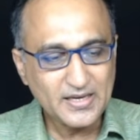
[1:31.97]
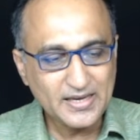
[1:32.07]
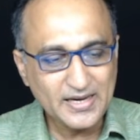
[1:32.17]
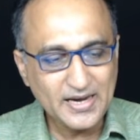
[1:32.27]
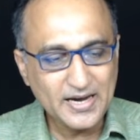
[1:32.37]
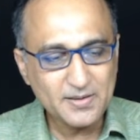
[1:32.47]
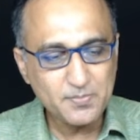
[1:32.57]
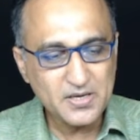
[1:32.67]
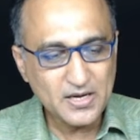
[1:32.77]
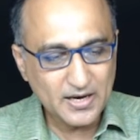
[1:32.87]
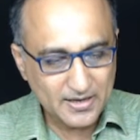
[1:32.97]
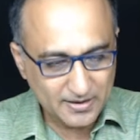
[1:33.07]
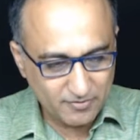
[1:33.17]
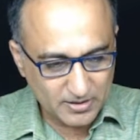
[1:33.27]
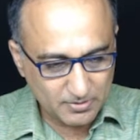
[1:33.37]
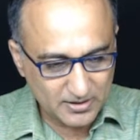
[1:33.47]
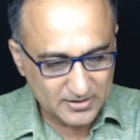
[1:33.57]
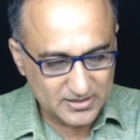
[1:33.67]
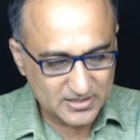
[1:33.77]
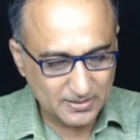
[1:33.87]
A and B are available in
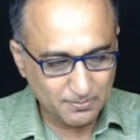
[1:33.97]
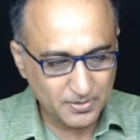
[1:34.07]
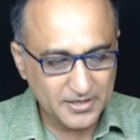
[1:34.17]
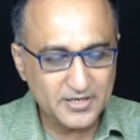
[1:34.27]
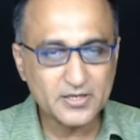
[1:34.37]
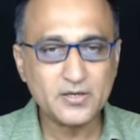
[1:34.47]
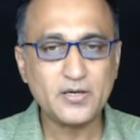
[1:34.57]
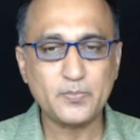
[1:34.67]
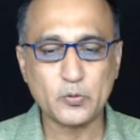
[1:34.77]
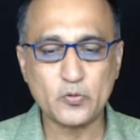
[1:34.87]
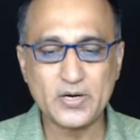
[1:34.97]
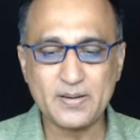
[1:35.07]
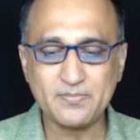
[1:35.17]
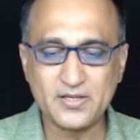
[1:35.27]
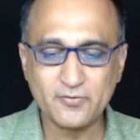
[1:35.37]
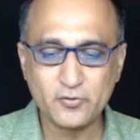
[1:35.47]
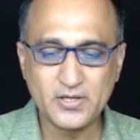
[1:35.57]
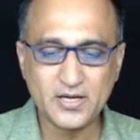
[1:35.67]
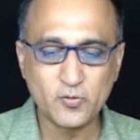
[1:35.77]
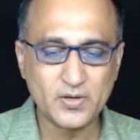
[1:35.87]
this complete program, therefore they
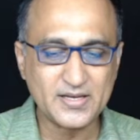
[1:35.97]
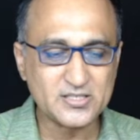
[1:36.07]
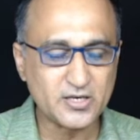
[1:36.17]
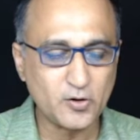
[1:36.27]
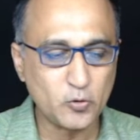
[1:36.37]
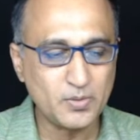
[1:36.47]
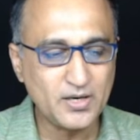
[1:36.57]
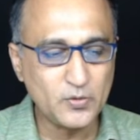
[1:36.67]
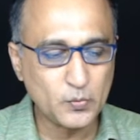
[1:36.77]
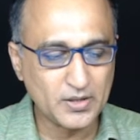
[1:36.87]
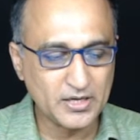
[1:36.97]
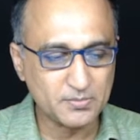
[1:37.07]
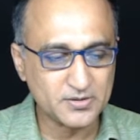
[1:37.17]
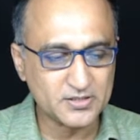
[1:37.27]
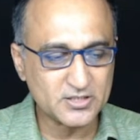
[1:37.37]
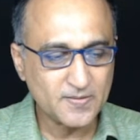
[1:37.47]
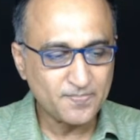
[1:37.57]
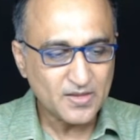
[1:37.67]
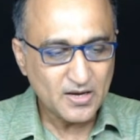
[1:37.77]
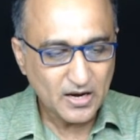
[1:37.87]
are known as global variables.
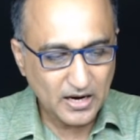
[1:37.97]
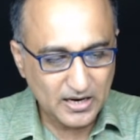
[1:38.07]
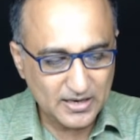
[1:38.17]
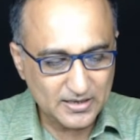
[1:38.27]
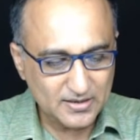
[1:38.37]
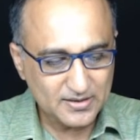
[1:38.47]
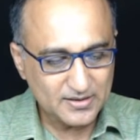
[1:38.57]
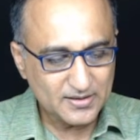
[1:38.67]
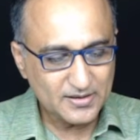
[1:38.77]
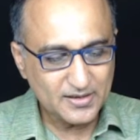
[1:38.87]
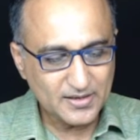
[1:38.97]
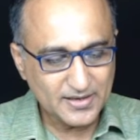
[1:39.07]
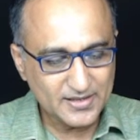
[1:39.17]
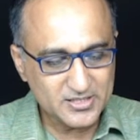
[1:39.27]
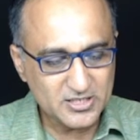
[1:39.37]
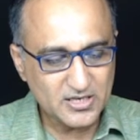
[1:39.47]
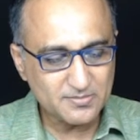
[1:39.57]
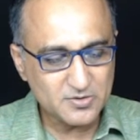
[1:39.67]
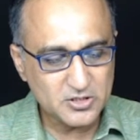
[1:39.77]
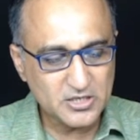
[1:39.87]
R,
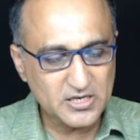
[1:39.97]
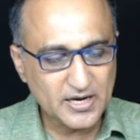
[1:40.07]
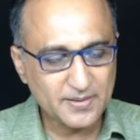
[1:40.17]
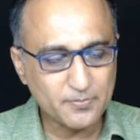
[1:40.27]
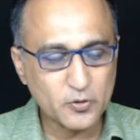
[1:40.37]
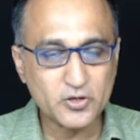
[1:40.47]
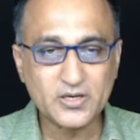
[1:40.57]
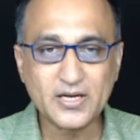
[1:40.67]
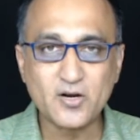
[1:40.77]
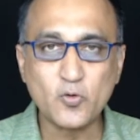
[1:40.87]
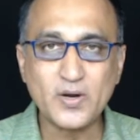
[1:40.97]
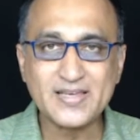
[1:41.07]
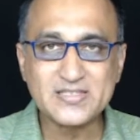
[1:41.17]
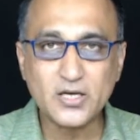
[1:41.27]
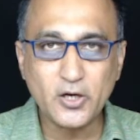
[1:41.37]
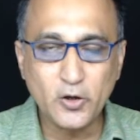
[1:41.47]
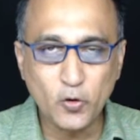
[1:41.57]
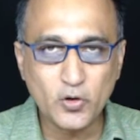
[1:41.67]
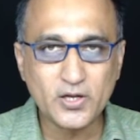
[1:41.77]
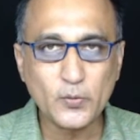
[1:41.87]
LCM, G and product are known as
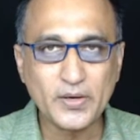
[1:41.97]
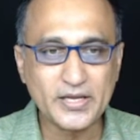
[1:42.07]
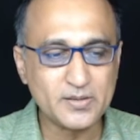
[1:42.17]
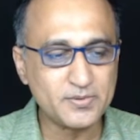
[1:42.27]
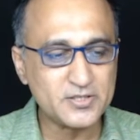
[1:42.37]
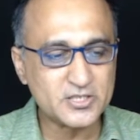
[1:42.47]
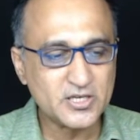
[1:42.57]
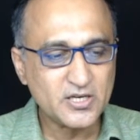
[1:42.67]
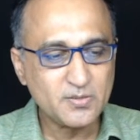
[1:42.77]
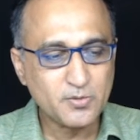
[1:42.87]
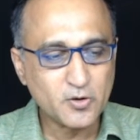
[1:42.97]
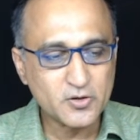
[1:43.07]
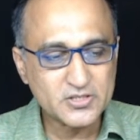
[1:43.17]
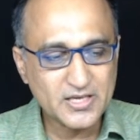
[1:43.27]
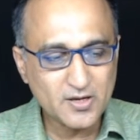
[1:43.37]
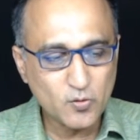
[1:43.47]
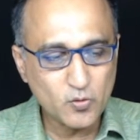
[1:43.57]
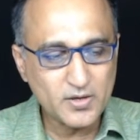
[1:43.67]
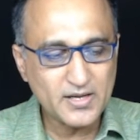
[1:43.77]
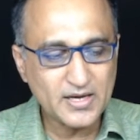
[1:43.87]
local variables because they are
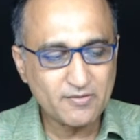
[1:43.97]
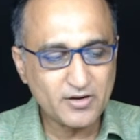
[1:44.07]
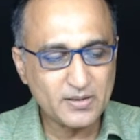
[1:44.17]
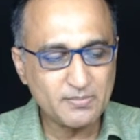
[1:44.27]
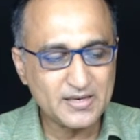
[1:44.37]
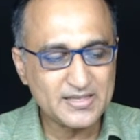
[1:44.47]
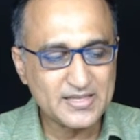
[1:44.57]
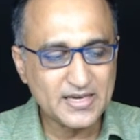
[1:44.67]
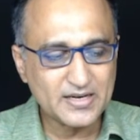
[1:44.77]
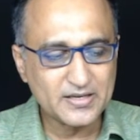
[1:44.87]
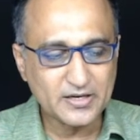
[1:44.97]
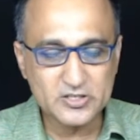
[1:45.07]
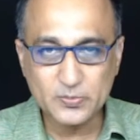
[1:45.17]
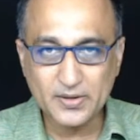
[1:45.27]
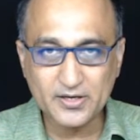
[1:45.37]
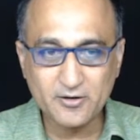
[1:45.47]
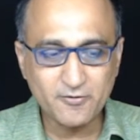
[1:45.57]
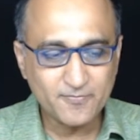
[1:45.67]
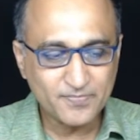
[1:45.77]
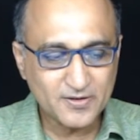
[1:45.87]
only available in their respective
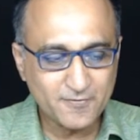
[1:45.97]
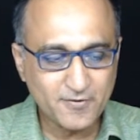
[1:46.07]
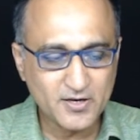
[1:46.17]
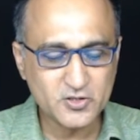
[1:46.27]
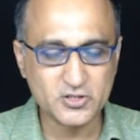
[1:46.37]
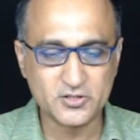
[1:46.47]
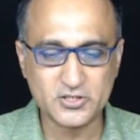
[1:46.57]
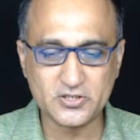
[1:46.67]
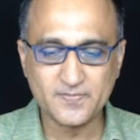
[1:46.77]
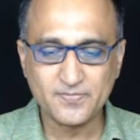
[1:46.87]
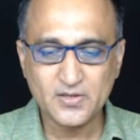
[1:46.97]
functions.